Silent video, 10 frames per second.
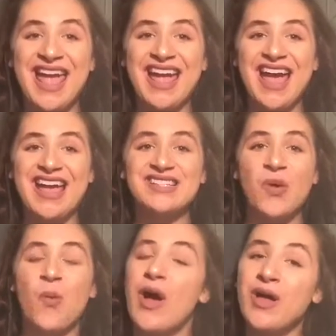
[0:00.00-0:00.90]
Hey guys,
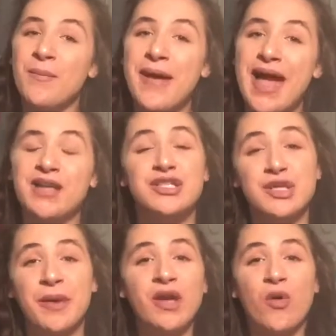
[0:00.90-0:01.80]
welcome back
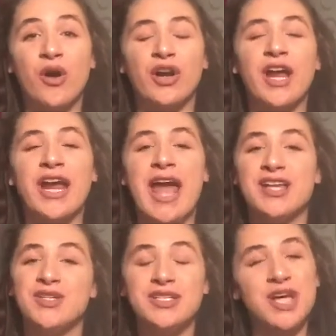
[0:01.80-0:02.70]
to my corner, and
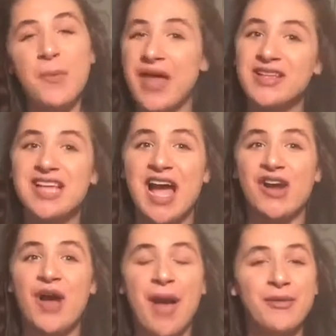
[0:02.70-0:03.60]
as you can tell by the
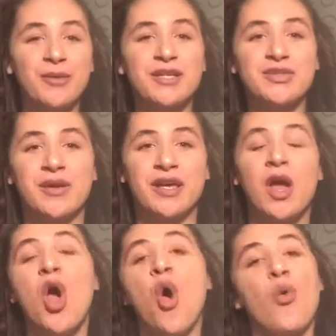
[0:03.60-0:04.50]
title, I'm going to be
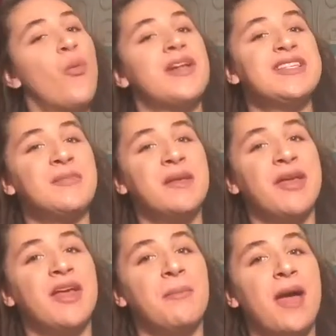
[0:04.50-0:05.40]
doing what's in my
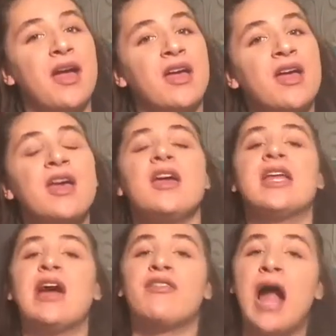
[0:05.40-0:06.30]
makeup bag.
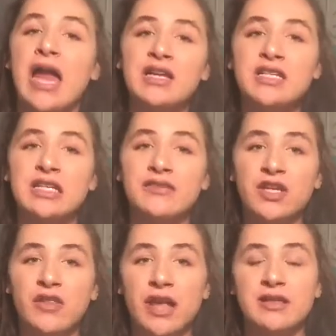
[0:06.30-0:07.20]
Now, I've kind of done a
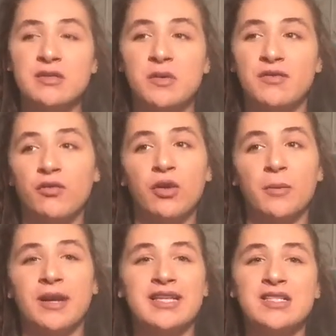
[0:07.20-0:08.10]
video like this
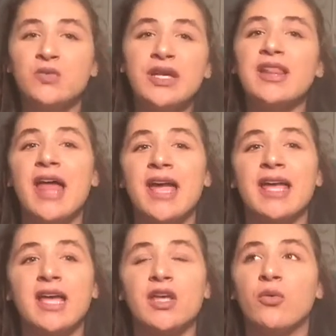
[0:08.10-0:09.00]
before, but I didn't really
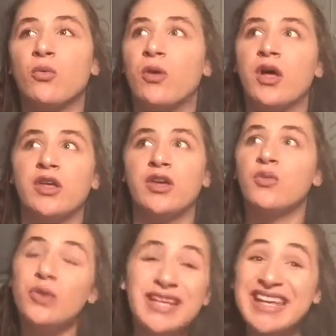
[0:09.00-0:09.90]
like it. Well, you
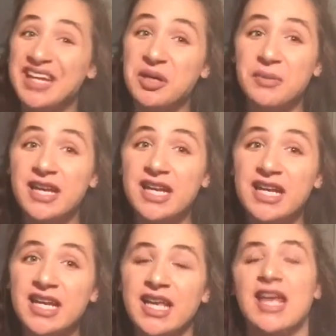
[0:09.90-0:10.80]
couldn't really hear me
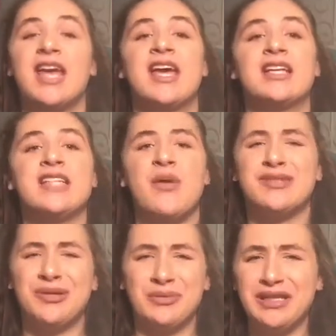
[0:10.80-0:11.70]
in it, and I
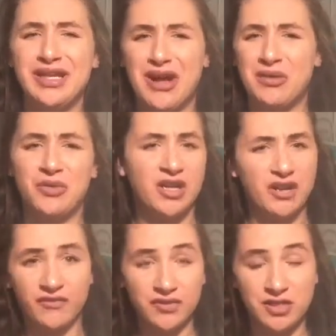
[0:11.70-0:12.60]
was like really awkward
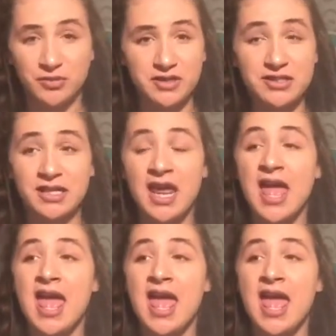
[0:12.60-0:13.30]
in it for some reason,